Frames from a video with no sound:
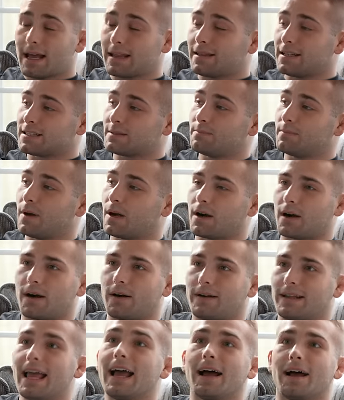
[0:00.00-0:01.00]
at this,
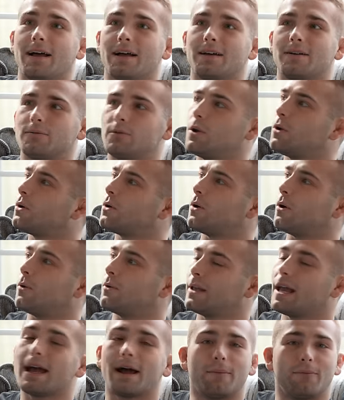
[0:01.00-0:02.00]
or yeah, no.
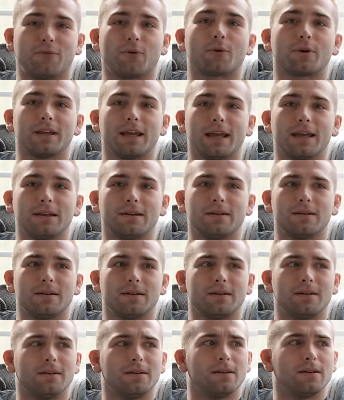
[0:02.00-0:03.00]
Yeah, I'm 48 and